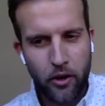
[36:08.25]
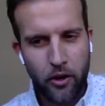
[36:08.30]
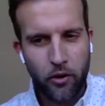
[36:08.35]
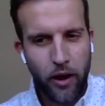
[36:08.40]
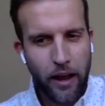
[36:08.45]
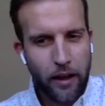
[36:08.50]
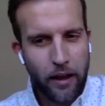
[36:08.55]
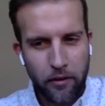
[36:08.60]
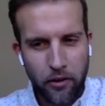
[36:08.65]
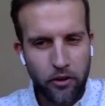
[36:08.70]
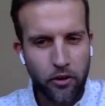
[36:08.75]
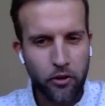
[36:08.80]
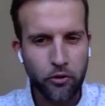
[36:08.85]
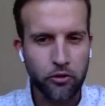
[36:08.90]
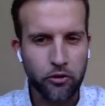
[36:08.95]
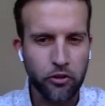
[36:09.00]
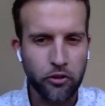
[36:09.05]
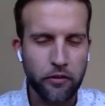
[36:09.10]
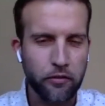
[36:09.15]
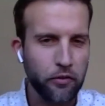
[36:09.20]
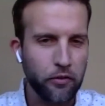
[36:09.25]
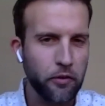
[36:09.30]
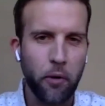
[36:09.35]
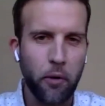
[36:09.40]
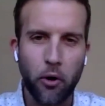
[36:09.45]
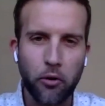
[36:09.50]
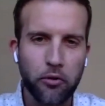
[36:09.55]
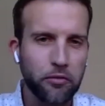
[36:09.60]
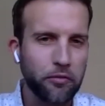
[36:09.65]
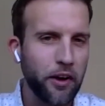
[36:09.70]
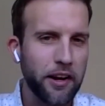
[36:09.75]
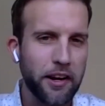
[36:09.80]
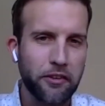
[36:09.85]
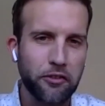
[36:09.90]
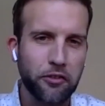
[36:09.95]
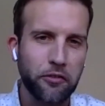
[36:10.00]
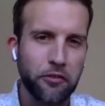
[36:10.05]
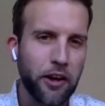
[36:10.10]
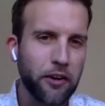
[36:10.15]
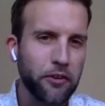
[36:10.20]
usually for most financial
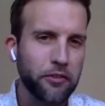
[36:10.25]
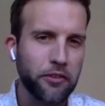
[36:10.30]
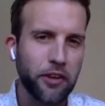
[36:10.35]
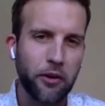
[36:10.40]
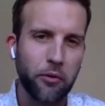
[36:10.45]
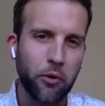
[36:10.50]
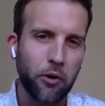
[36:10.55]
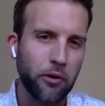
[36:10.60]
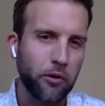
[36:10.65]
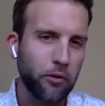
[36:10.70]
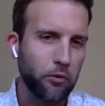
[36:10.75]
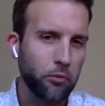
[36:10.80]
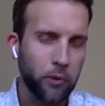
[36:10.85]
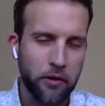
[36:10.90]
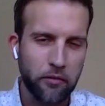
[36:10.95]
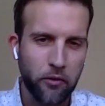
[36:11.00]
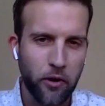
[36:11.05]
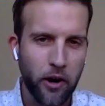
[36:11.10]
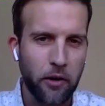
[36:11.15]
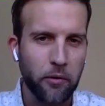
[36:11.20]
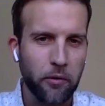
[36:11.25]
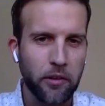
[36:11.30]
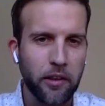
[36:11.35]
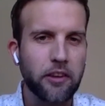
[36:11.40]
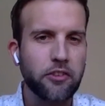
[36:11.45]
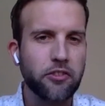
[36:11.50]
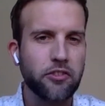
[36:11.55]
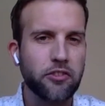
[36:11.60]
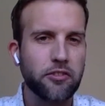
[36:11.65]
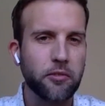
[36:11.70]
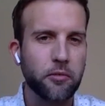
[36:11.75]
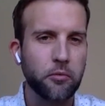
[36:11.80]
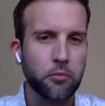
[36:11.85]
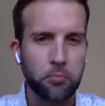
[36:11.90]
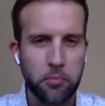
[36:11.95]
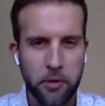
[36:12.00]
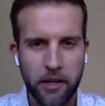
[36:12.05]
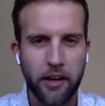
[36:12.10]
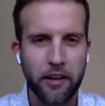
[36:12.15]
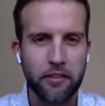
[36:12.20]
advisors I work with, we have great relationships
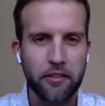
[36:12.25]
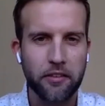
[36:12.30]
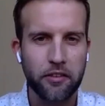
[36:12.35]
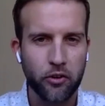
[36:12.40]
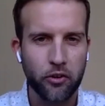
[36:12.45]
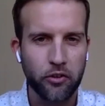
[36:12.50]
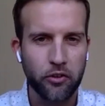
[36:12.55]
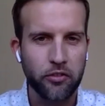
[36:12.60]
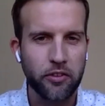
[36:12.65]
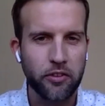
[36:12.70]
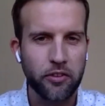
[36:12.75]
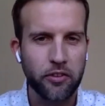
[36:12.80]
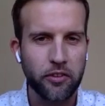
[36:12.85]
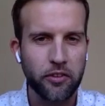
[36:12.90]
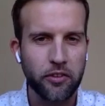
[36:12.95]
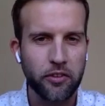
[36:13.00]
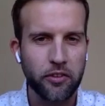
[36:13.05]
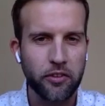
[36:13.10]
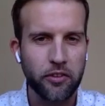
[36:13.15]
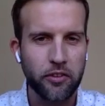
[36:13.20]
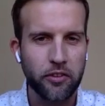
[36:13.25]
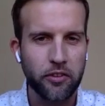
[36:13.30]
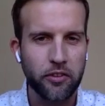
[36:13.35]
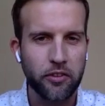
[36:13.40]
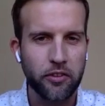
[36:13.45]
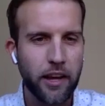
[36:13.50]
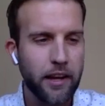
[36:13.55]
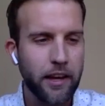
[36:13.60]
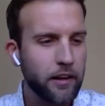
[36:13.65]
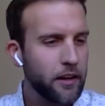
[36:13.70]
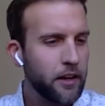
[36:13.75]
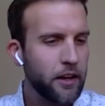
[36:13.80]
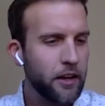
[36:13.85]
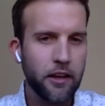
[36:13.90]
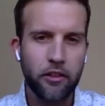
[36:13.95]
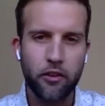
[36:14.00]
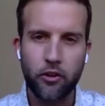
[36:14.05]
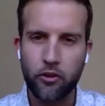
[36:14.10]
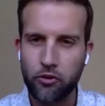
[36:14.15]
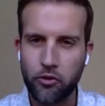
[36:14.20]
because they're similar to what you're saying.
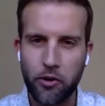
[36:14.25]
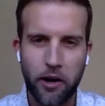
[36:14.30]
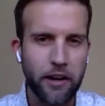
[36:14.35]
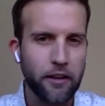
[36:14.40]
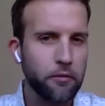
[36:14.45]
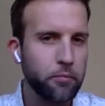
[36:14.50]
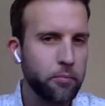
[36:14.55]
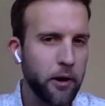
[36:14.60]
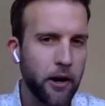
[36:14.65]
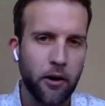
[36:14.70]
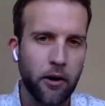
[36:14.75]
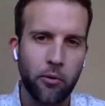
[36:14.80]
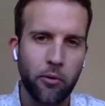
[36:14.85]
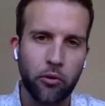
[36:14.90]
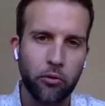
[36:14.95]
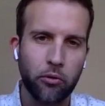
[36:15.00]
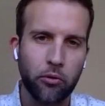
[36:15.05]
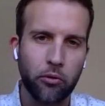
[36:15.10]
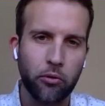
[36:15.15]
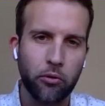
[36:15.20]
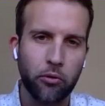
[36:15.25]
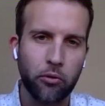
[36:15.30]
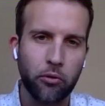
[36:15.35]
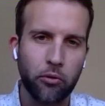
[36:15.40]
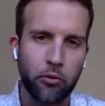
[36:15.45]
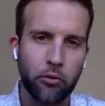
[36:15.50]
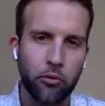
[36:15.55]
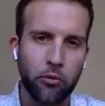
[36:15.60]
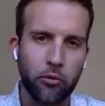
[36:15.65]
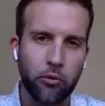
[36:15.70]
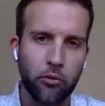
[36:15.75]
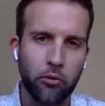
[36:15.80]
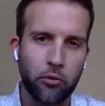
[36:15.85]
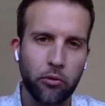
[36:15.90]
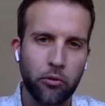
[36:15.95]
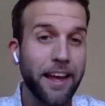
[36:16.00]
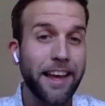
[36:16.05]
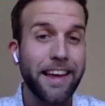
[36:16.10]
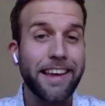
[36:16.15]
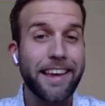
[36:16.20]
They're transparent with what they want to
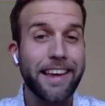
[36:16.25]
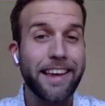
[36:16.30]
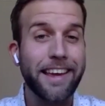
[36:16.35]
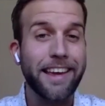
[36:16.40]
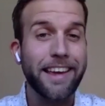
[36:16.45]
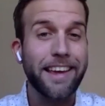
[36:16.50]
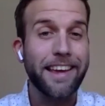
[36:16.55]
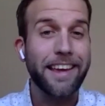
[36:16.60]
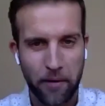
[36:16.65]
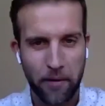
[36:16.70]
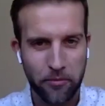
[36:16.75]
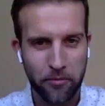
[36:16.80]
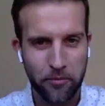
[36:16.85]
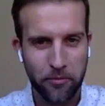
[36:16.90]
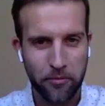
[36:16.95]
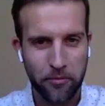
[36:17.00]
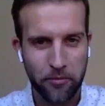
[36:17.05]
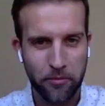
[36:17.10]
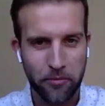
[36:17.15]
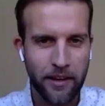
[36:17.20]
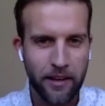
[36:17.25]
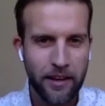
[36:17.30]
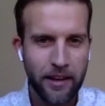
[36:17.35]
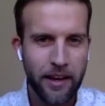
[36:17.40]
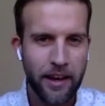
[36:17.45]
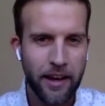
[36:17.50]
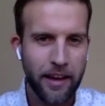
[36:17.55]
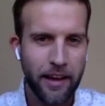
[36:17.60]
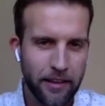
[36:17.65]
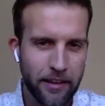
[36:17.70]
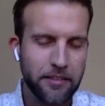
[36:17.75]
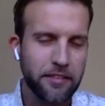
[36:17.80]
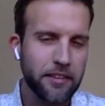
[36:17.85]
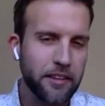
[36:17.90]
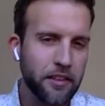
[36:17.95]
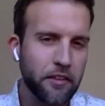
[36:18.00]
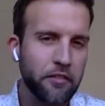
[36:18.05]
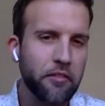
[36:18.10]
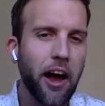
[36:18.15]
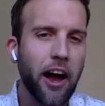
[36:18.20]
do. They get what I'm doing, and they
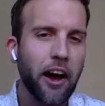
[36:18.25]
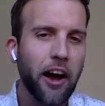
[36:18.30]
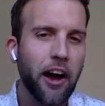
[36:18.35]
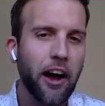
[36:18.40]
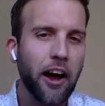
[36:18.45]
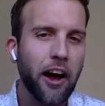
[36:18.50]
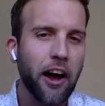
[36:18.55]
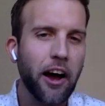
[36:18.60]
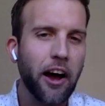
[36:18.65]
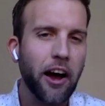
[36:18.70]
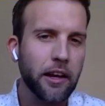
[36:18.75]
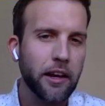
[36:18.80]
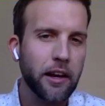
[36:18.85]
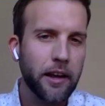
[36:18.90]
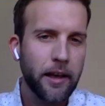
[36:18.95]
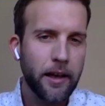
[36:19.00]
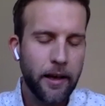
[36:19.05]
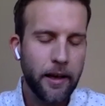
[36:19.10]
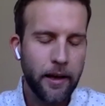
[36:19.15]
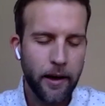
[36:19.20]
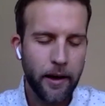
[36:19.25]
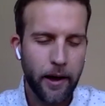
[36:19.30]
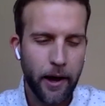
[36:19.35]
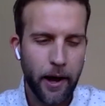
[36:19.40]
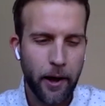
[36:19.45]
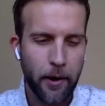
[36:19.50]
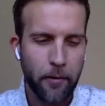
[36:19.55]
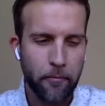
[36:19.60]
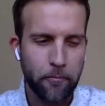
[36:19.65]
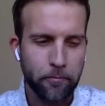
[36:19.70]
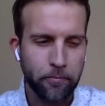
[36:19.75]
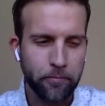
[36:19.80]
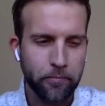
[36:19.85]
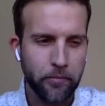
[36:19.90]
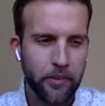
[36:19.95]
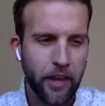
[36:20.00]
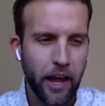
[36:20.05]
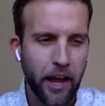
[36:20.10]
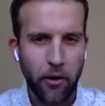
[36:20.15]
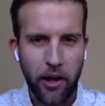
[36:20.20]
see the value in it. Yeah.
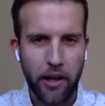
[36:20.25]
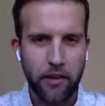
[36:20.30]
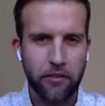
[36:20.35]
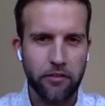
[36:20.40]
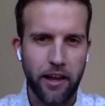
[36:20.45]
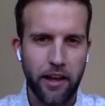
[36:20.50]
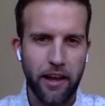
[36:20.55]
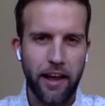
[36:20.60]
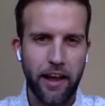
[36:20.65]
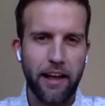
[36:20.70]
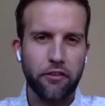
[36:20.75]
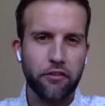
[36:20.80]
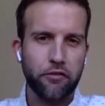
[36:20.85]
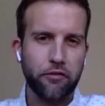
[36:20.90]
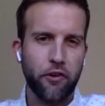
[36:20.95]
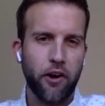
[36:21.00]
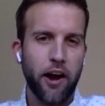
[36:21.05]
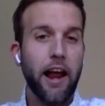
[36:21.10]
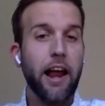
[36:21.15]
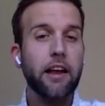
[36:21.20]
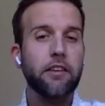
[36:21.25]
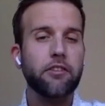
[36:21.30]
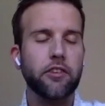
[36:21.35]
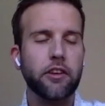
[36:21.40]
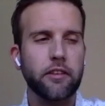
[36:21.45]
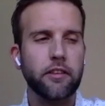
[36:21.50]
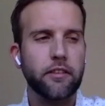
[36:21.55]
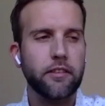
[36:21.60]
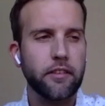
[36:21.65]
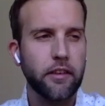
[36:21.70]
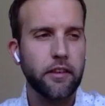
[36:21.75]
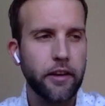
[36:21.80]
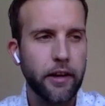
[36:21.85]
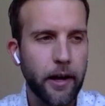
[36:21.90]
Now, as for agents,